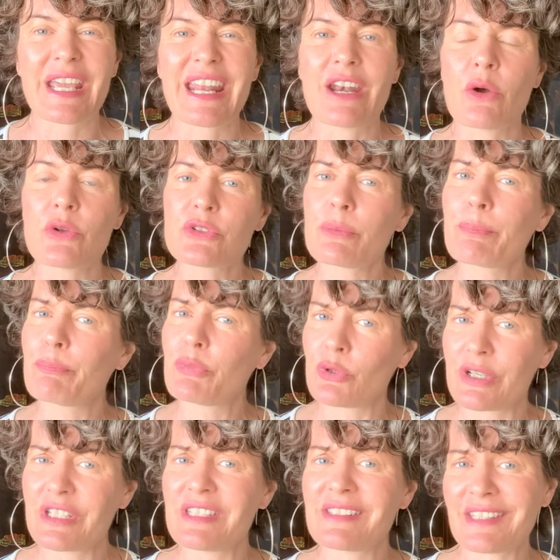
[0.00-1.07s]
and also
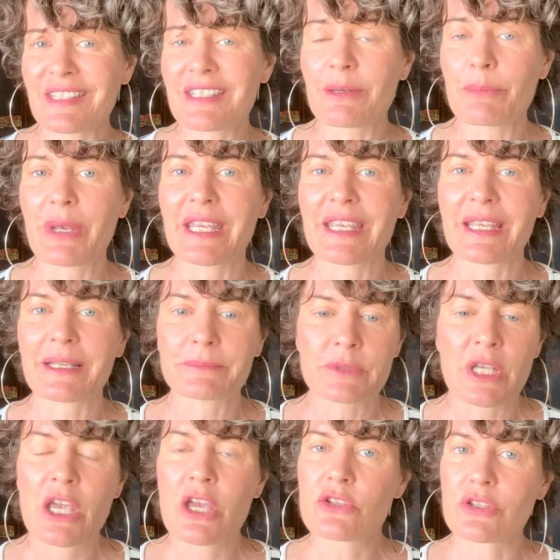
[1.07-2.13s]
poor decision making.
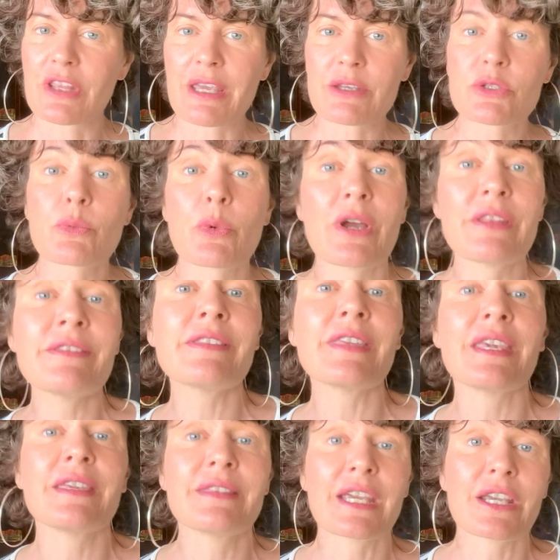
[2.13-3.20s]
So that's one
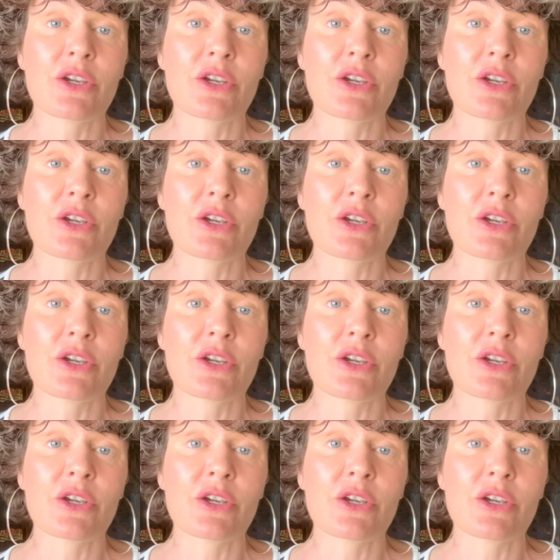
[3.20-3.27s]
thing that